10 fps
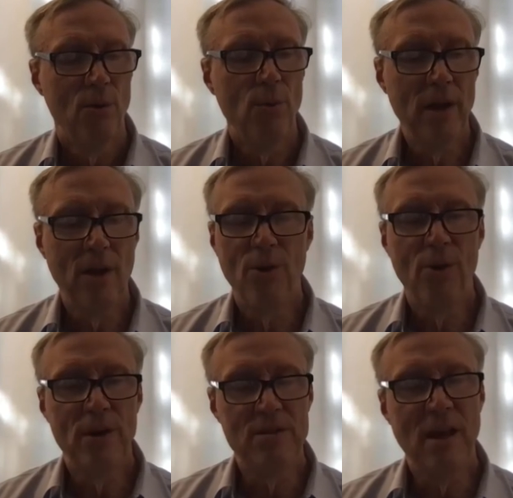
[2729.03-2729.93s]
we don't
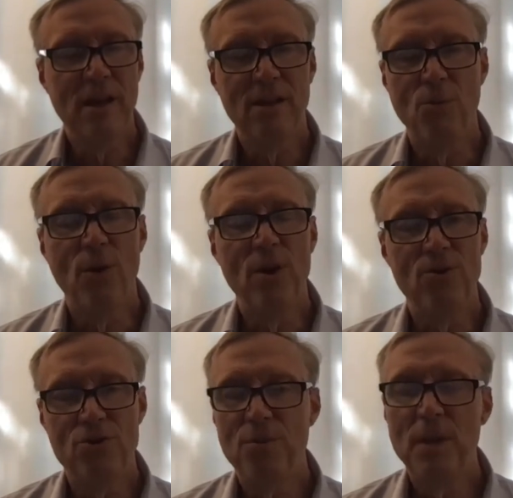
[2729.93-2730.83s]
know exactly what
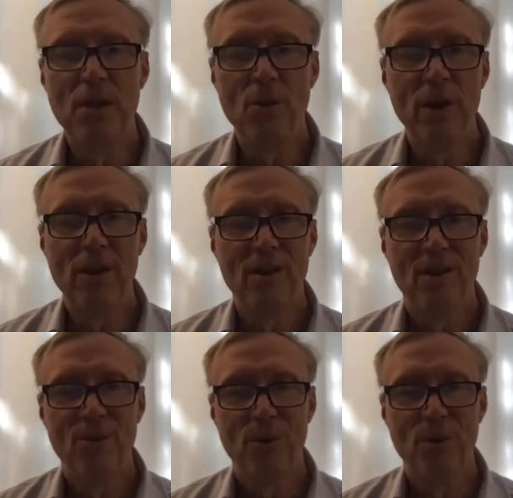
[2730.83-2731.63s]
you should be doing.